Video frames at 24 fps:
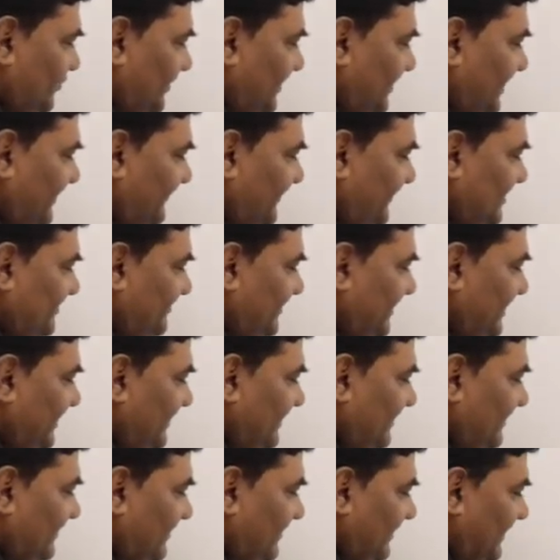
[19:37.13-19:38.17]
20 will be
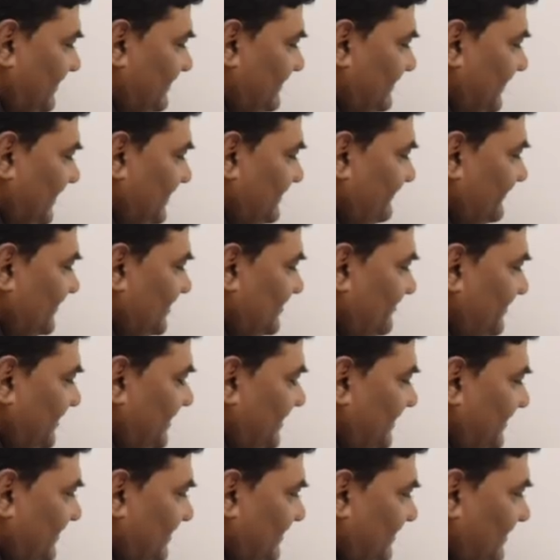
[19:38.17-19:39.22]
here and 10 will be
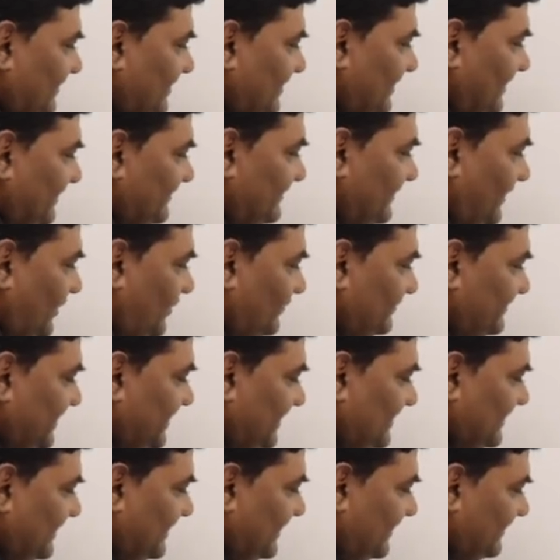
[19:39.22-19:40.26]
here. Now
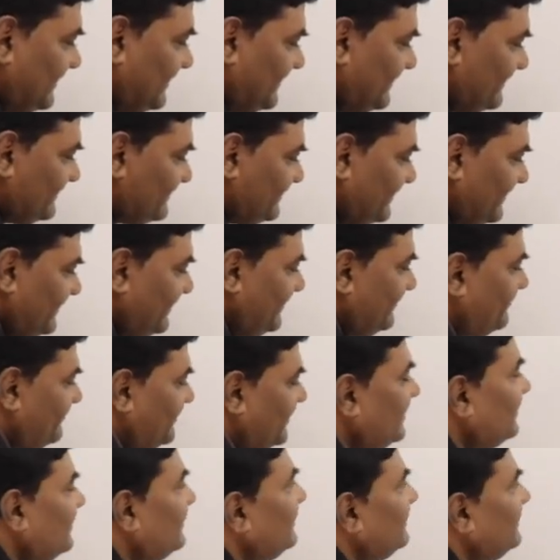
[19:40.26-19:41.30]
till here it is heap,
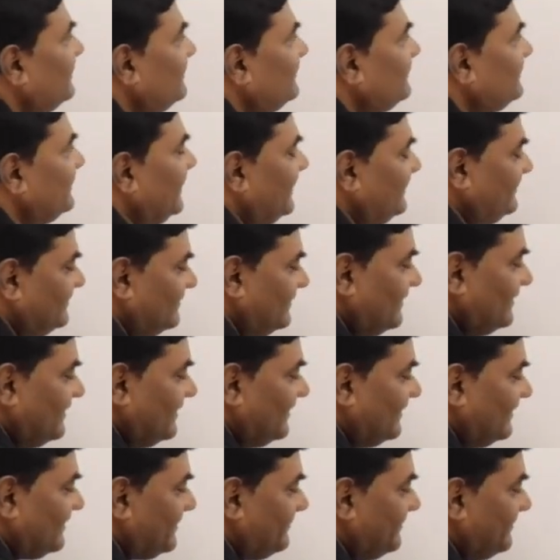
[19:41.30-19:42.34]
then
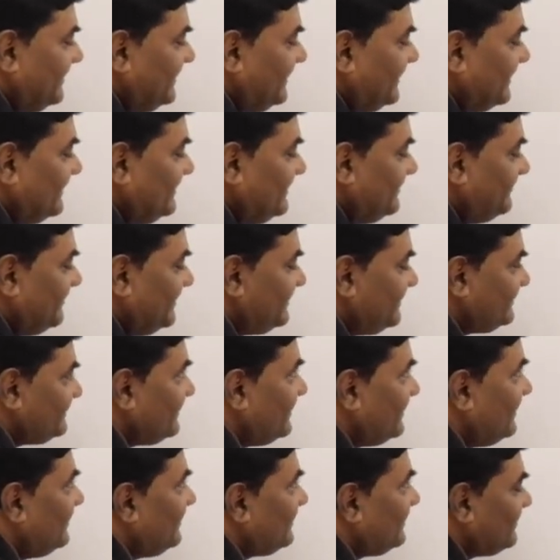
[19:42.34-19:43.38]
remaining elements
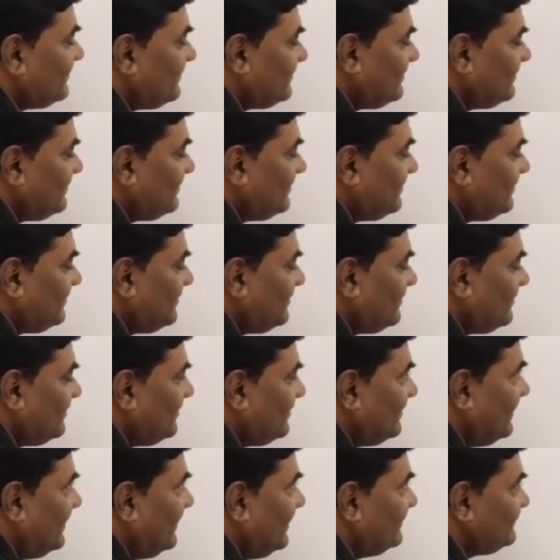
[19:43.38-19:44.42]
are
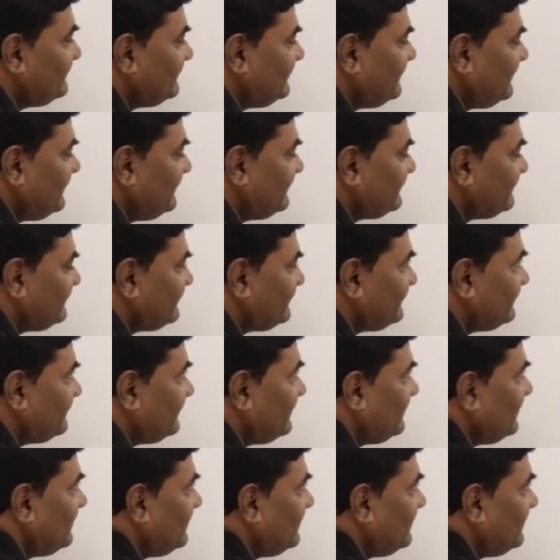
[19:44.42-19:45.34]
as it is.